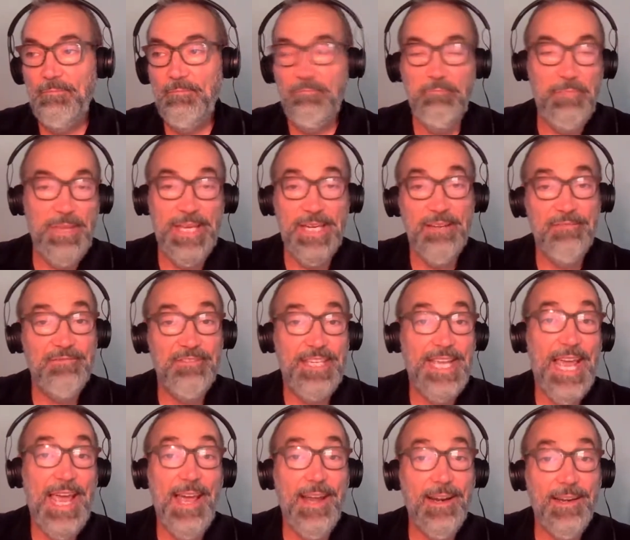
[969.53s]
bit of
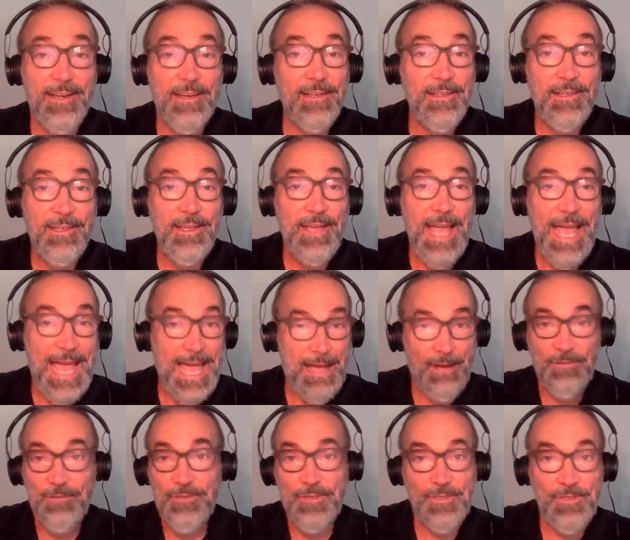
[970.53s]
data
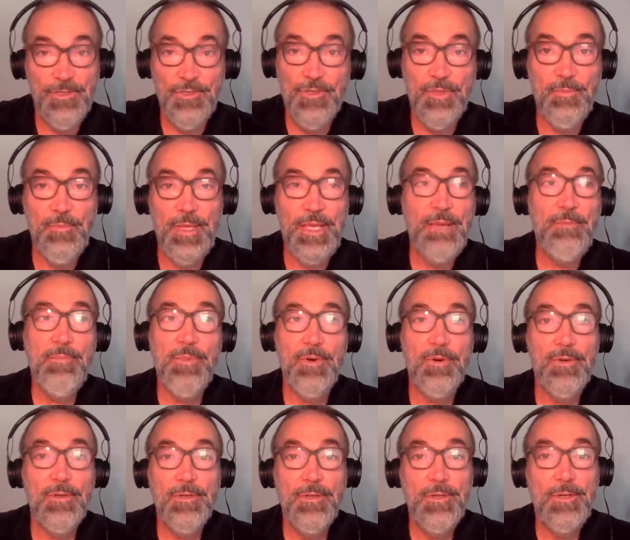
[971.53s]
out to the
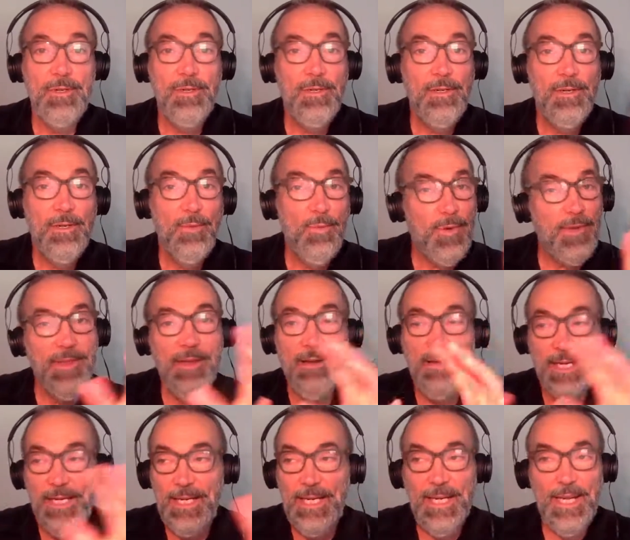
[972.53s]
people
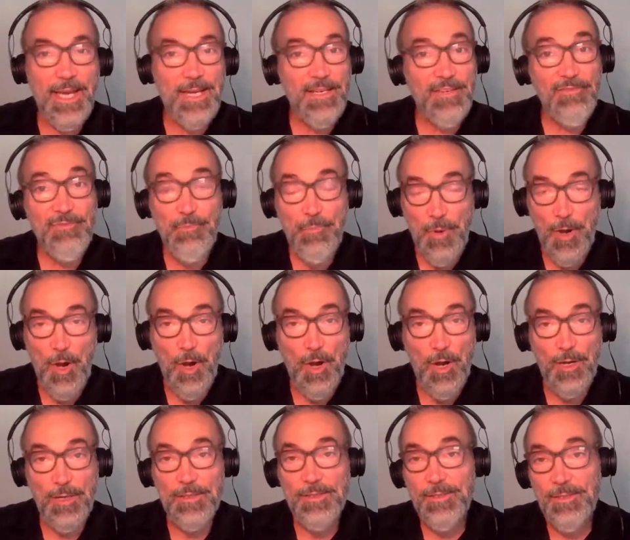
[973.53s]
without any kind of
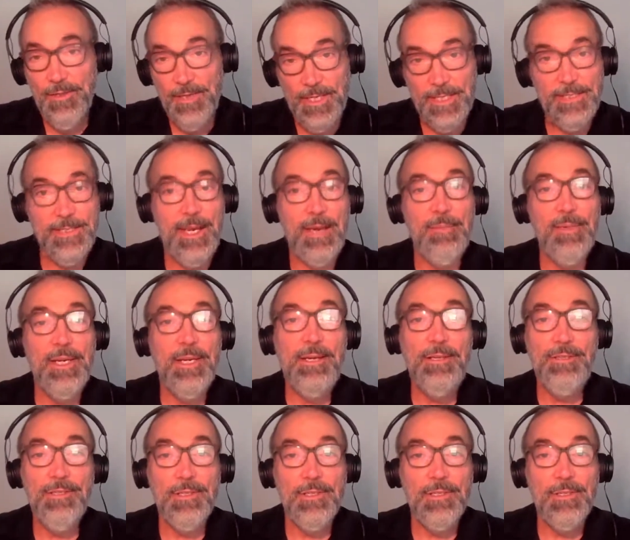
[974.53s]
pause or
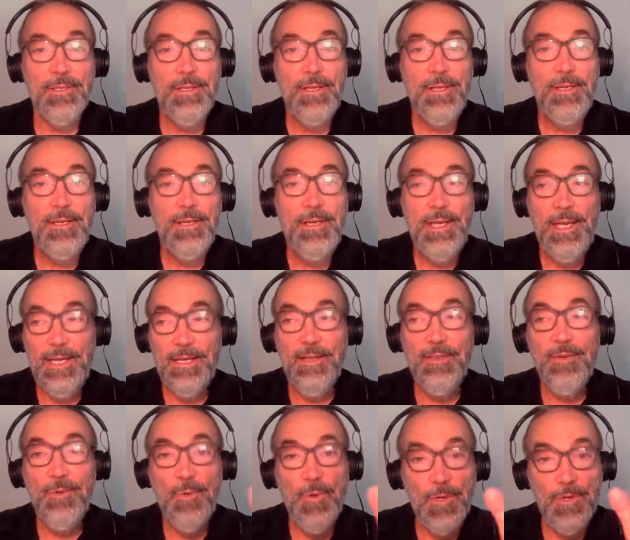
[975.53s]
examination. In
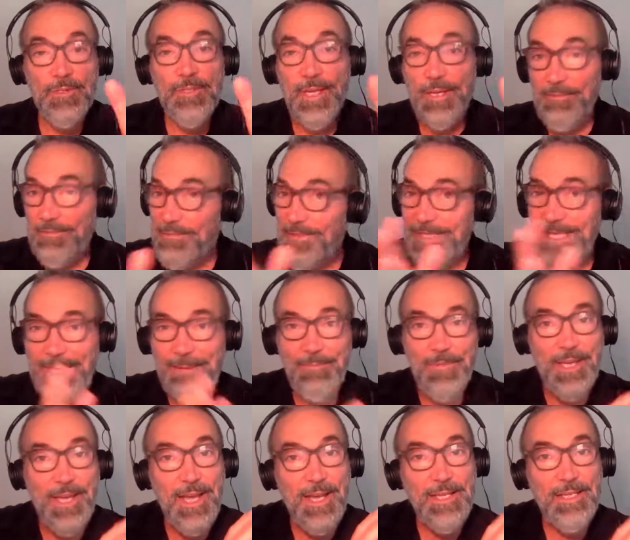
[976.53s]
other words, same
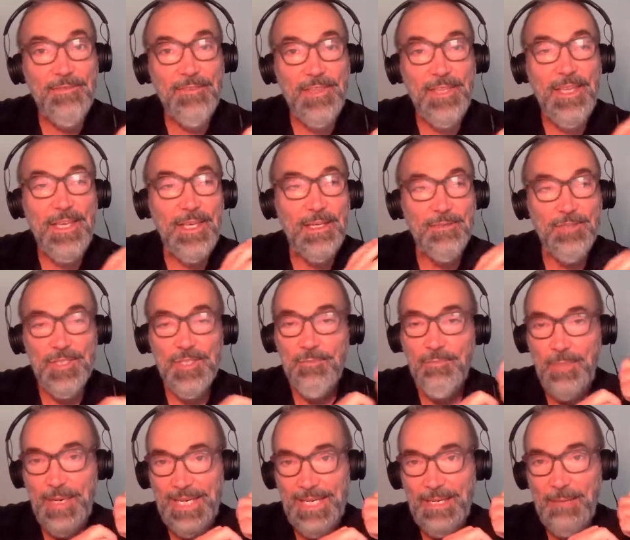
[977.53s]
kind of thing,
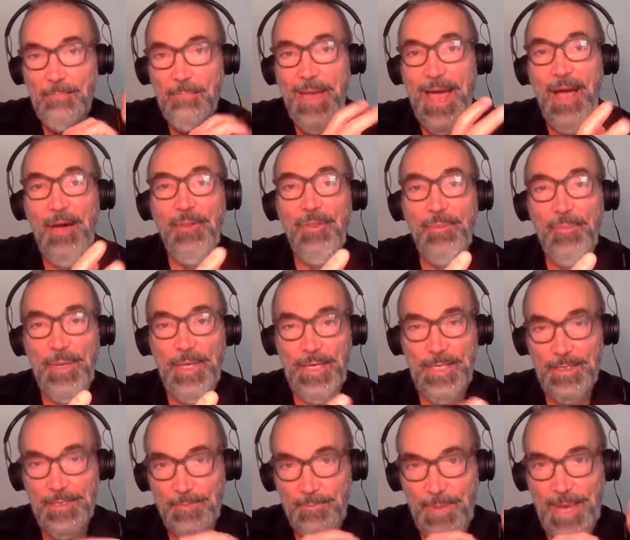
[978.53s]
just being a
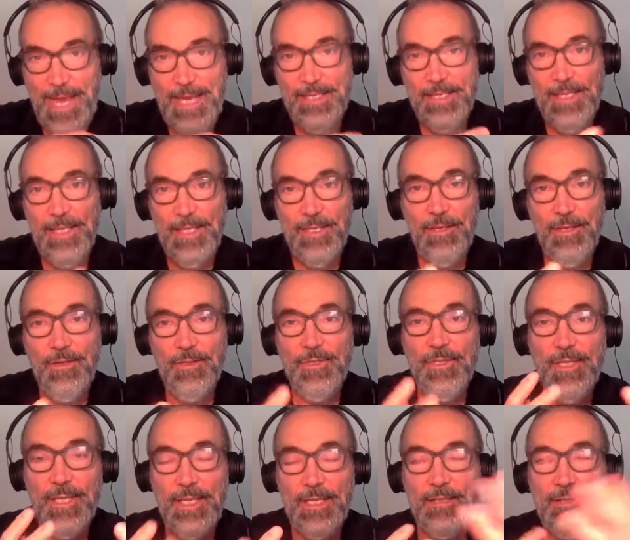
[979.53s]
mouthpiece, passing those
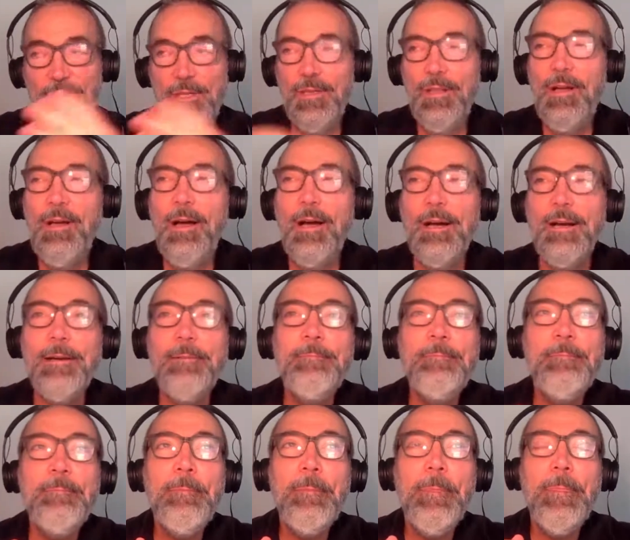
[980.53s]
things along.
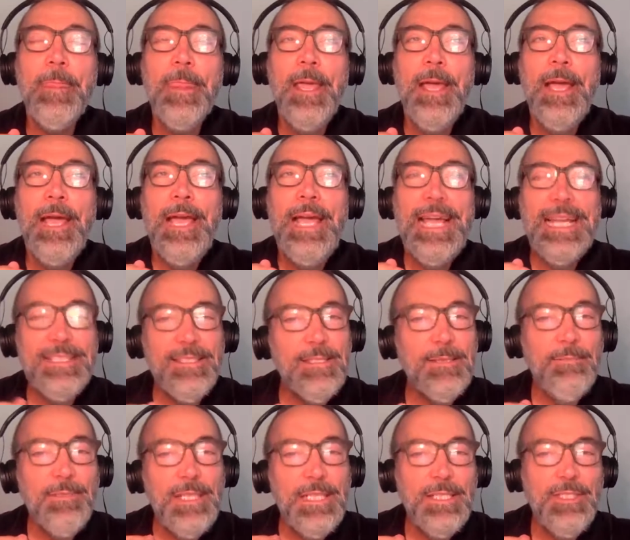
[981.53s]
And
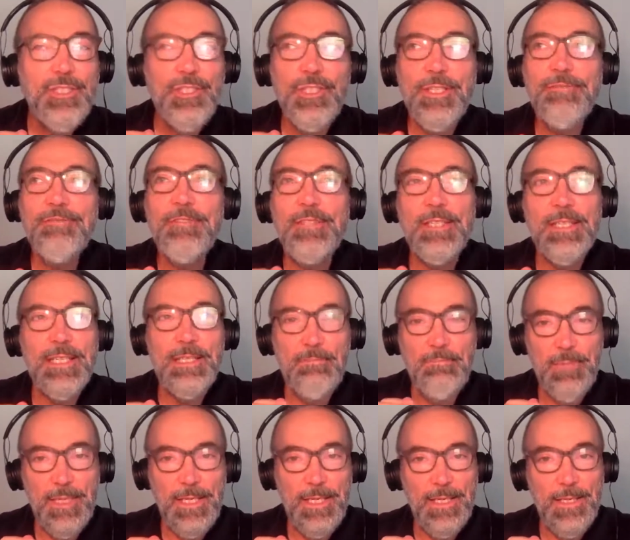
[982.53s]
something shifted
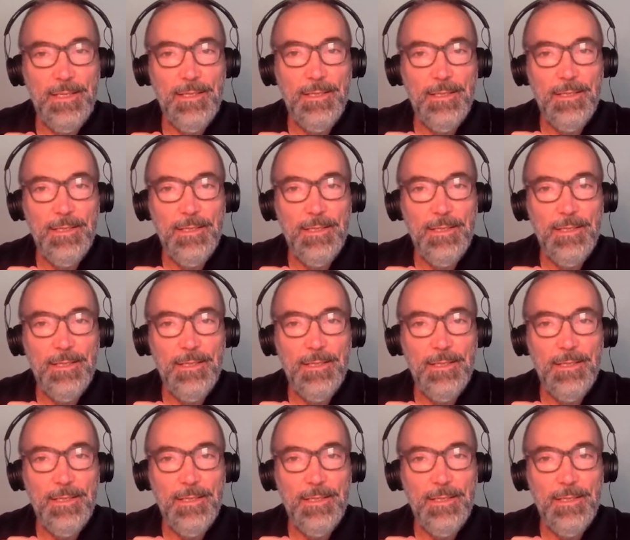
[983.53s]
in me